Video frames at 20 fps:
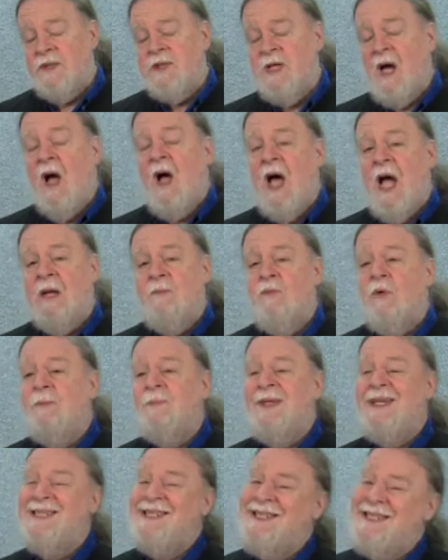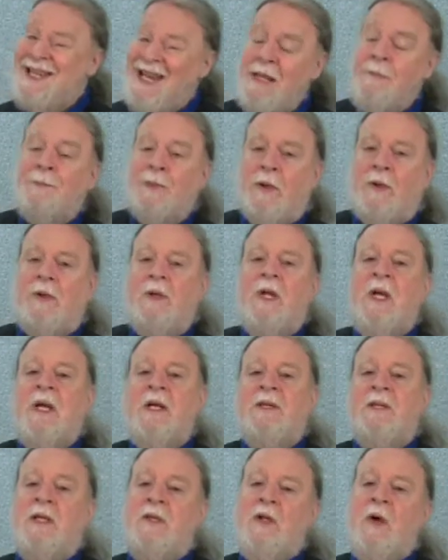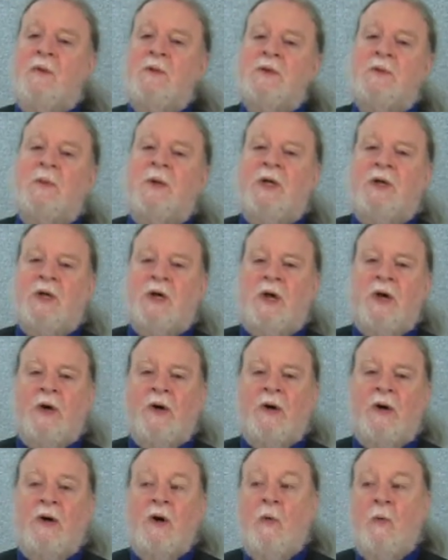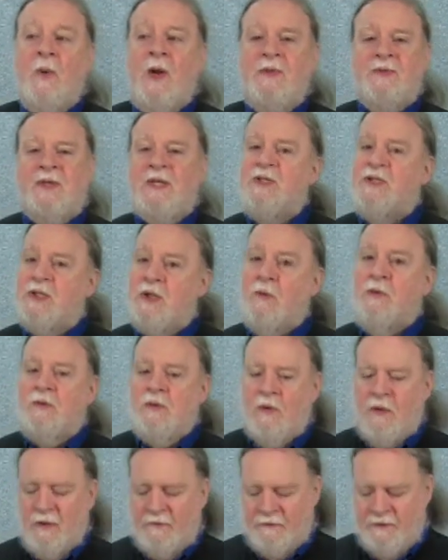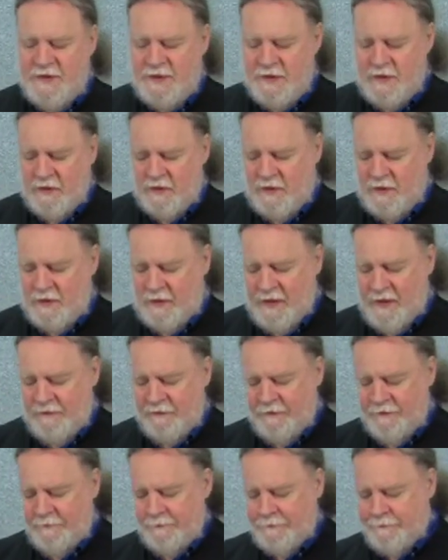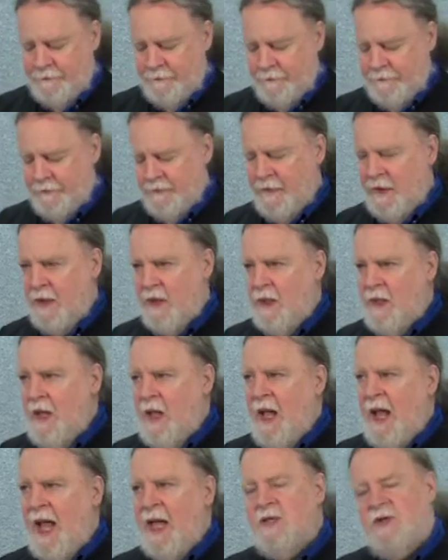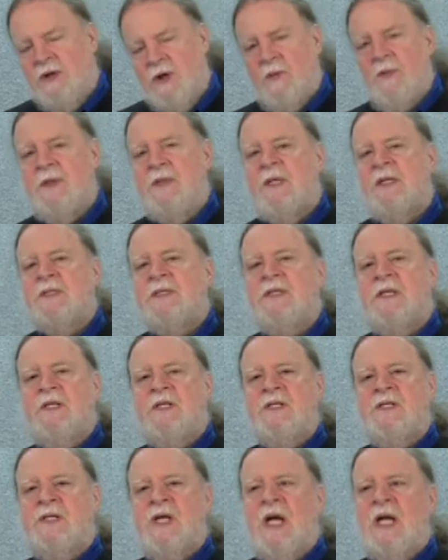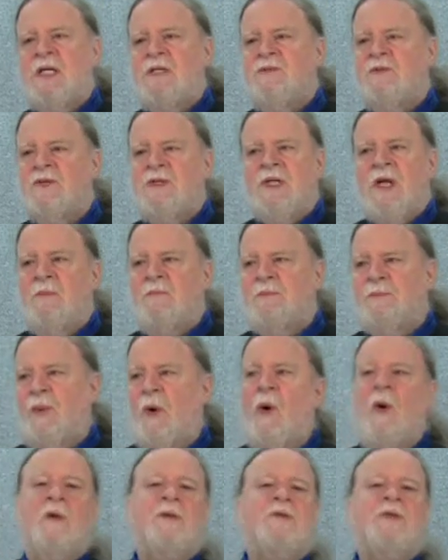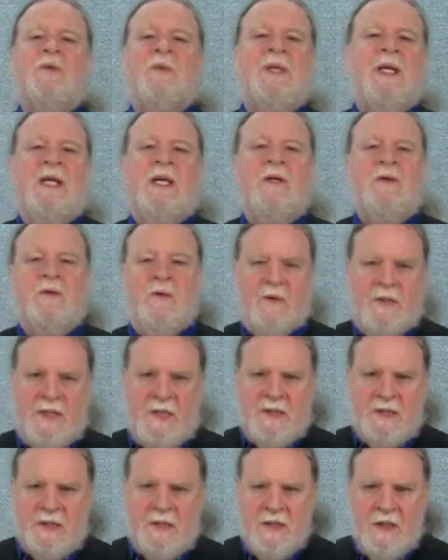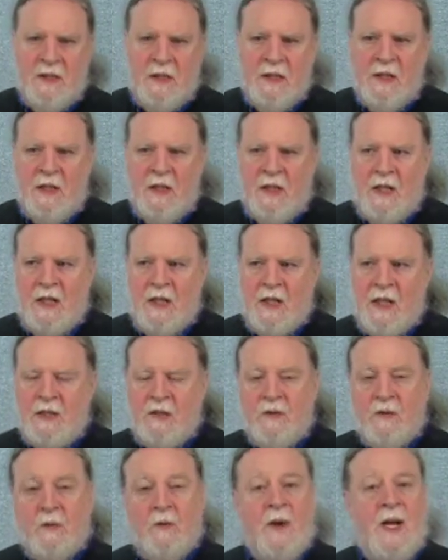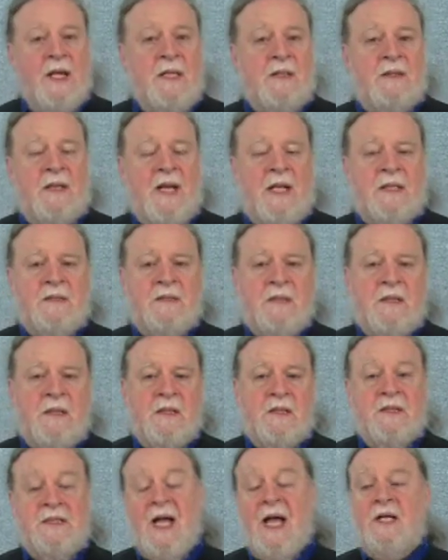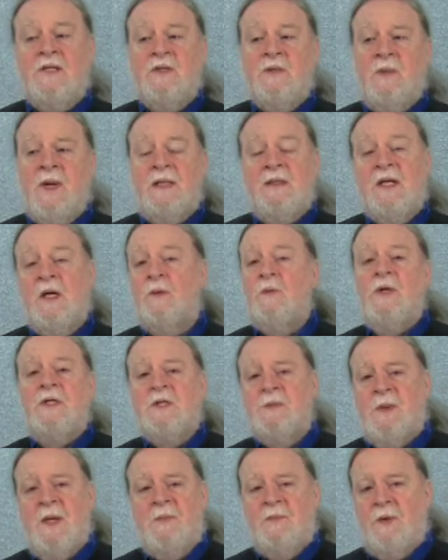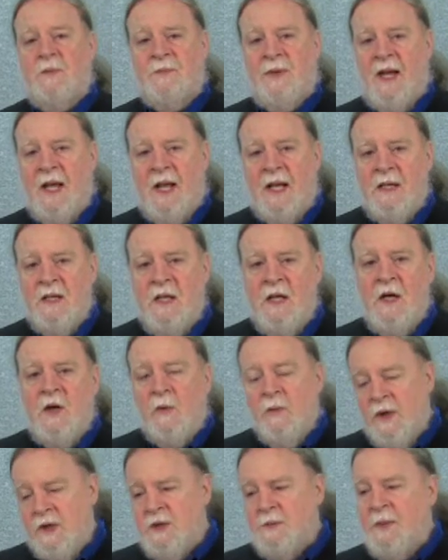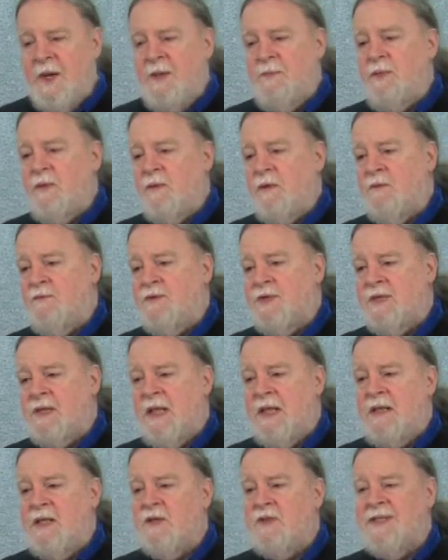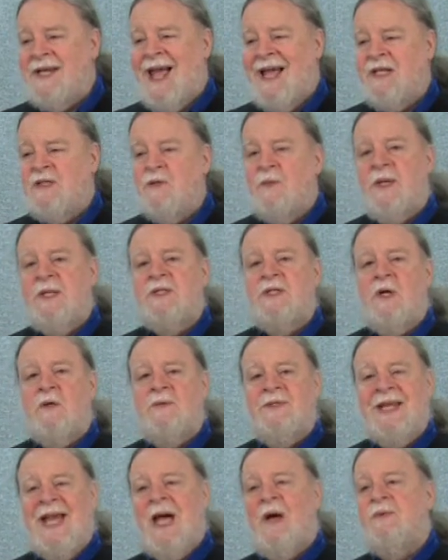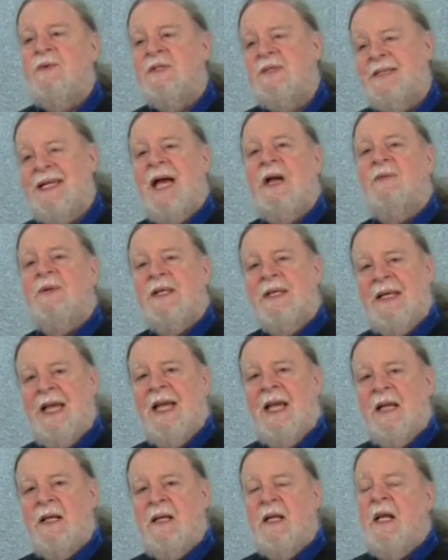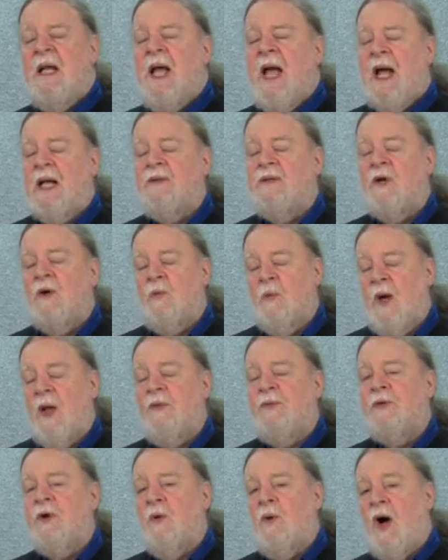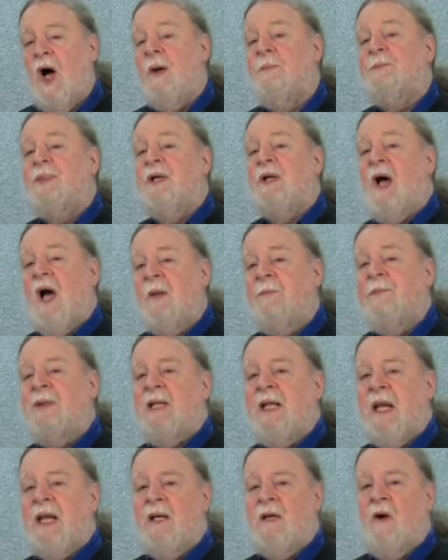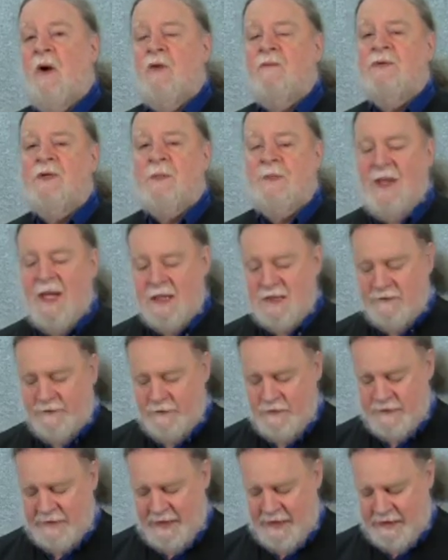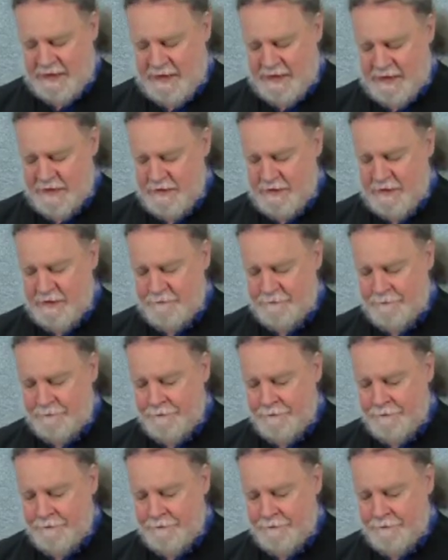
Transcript: time would be deeper than those would occur with the so-called fiscal cliff and doing this in exchange for some paltry increase in the rate that uh, the tax rate that rich people pay. Rich people who've seen their tax rates go down and down again, and their wealth go up and up again over the past few decades.